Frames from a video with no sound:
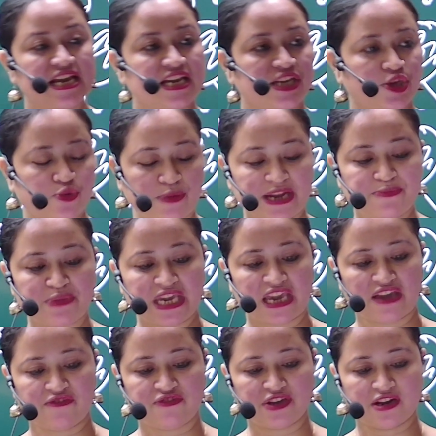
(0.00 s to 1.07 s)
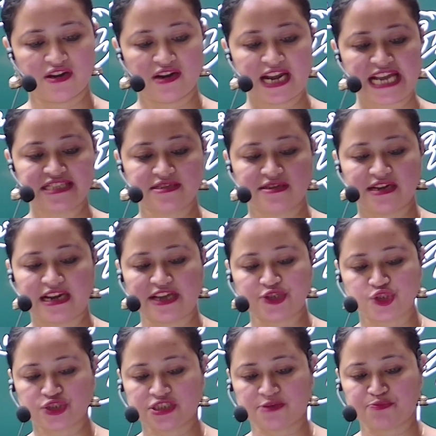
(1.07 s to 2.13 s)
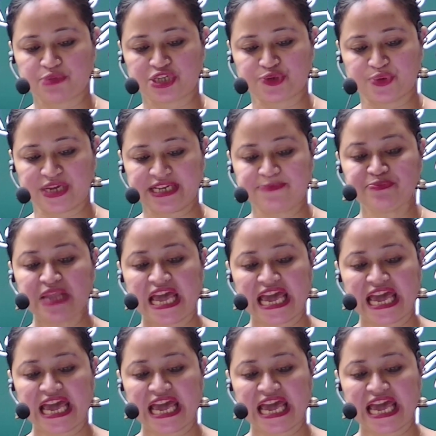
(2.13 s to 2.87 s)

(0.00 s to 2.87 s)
human behavior as a relationship between